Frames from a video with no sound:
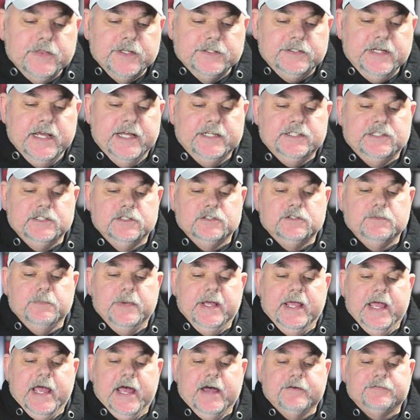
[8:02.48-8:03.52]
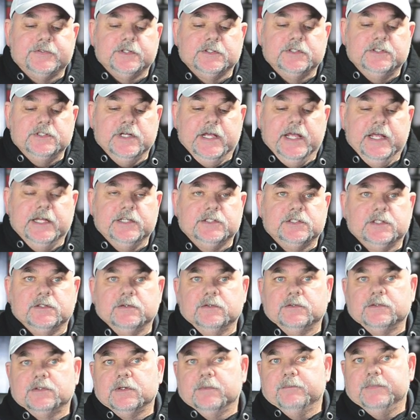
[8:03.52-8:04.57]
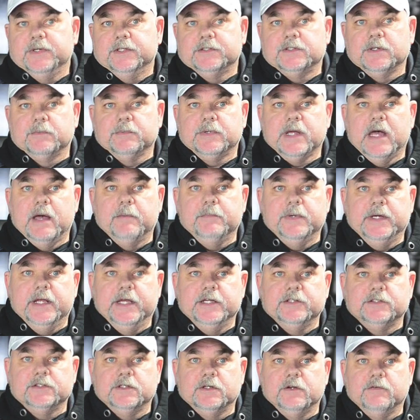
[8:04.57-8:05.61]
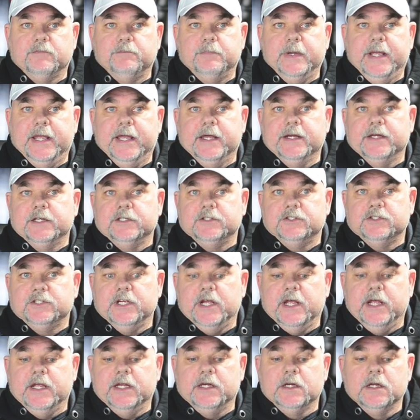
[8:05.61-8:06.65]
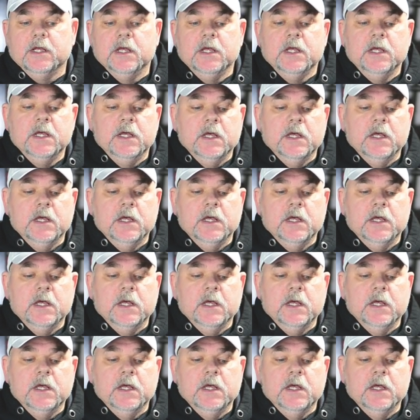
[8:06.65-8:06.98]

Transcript: the tensions may have to change and some combination of band and chain.